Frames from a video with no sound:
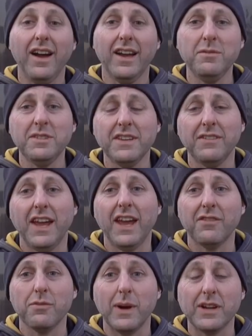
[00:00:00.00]
Hi, I'm Stephen
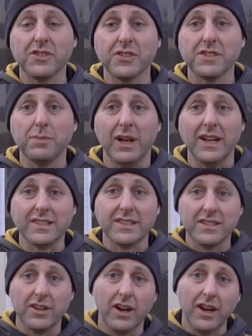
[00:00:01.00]
Hand from Archery Supplies.
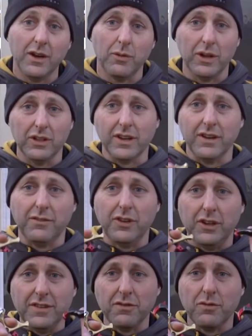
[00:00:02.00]
Tonight I want to look at a
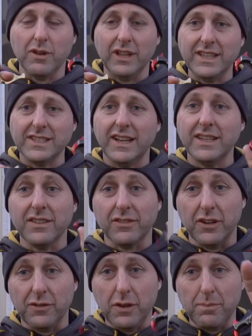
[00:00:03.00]
few different release aids. I've
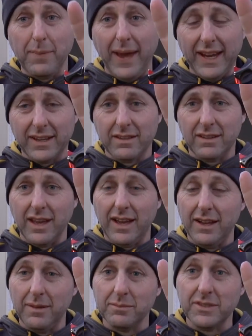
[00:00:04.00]
got a few back
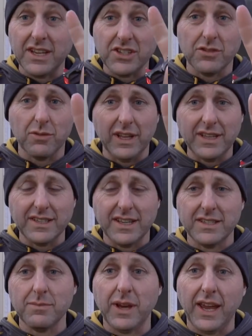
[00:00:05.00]
tension release
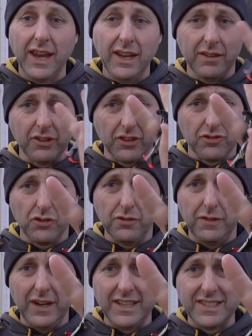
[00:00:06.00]
aids in my hand. I've got the TRU
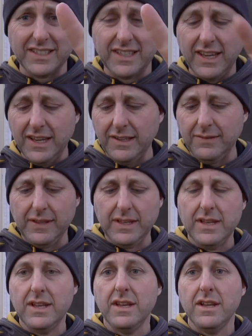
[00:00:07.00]
Fire Sear.
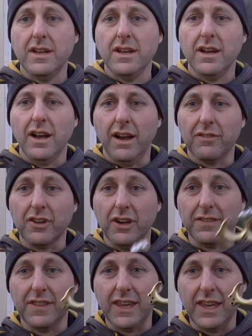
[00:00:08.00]
I've
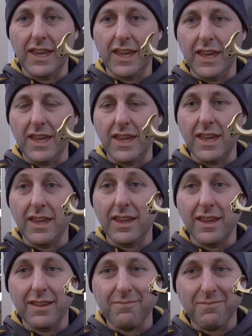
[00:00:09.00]
got
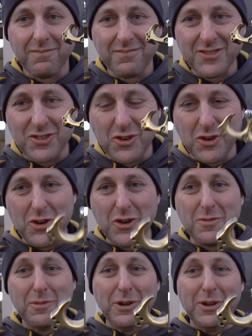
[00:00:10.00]
the
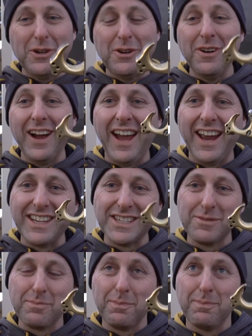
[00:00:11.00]
TRU Ball HBC.